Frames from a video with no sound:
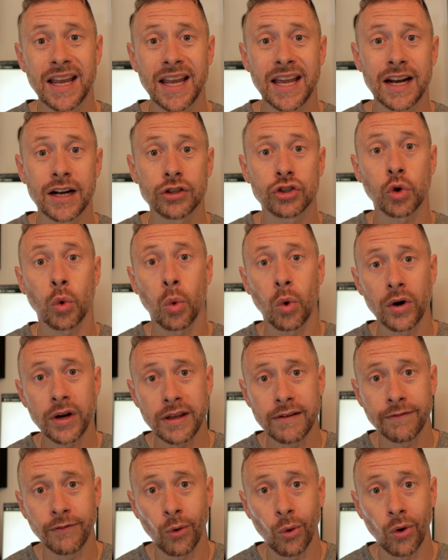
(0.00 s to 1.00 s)
in a
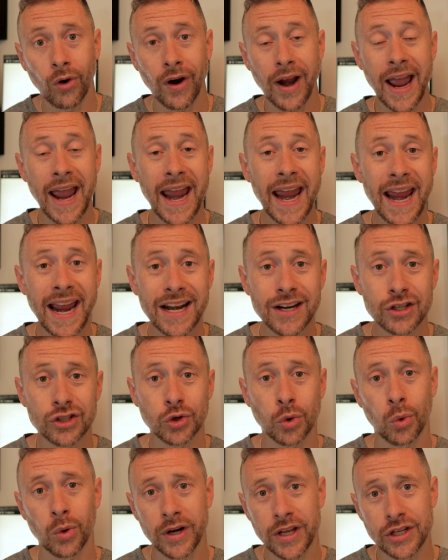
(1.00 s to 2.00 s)
24 and a
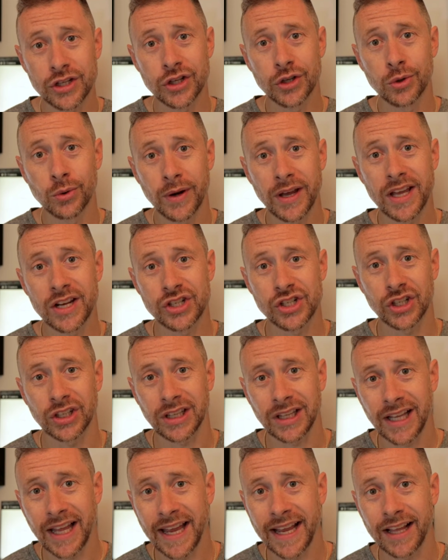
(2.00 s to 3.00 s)
22 inch
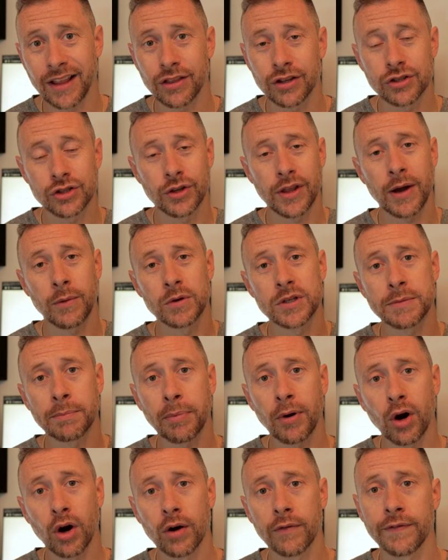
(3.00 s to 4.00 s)
length. So that was
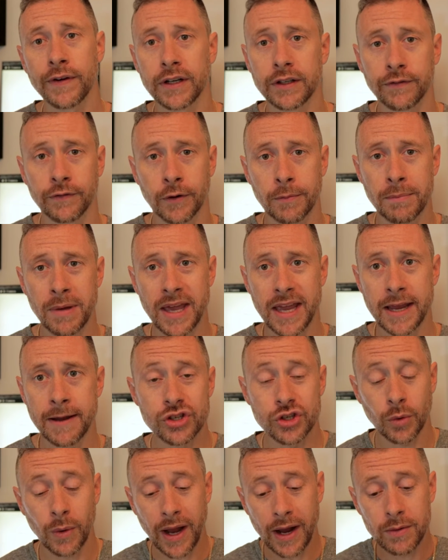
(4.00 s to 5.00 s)
perfect for me.
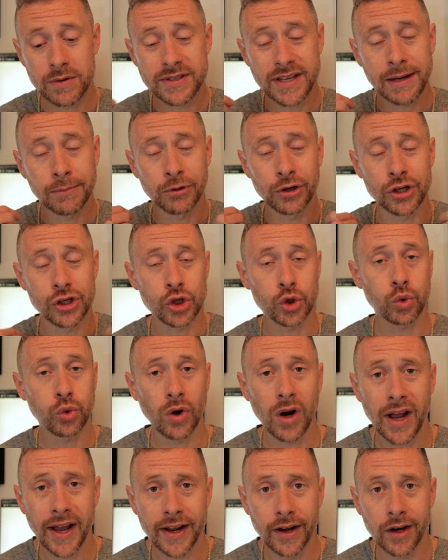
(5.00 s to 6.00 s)
So I was able to
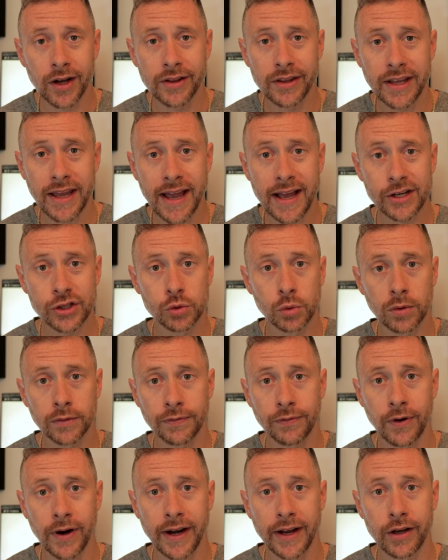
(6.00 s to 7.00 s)
try on the actual
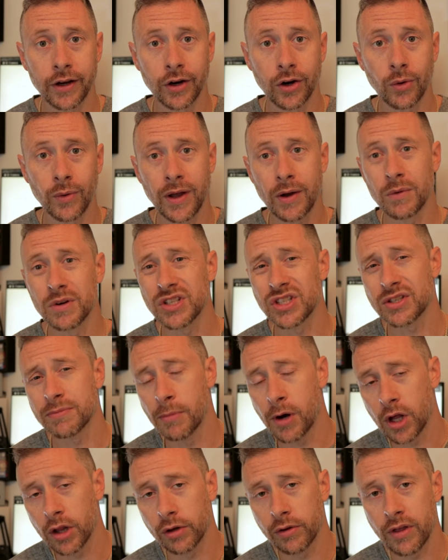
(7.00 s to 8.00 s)
Franco. It was
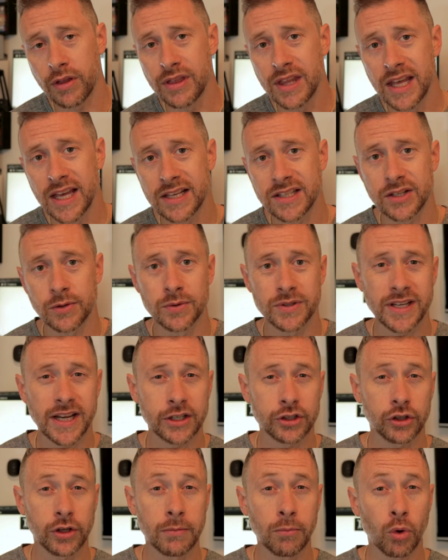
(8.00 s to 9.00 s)
smaller than this. It was
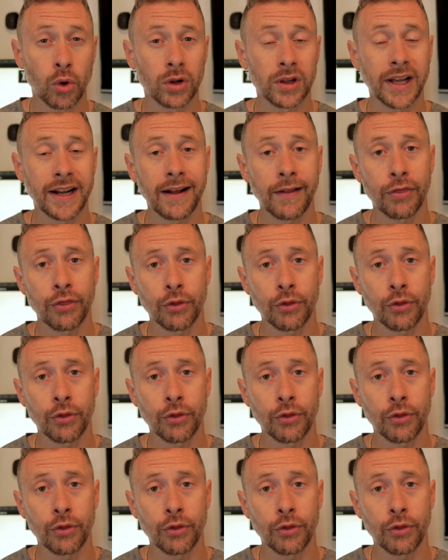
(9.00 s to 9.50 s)
actually more like a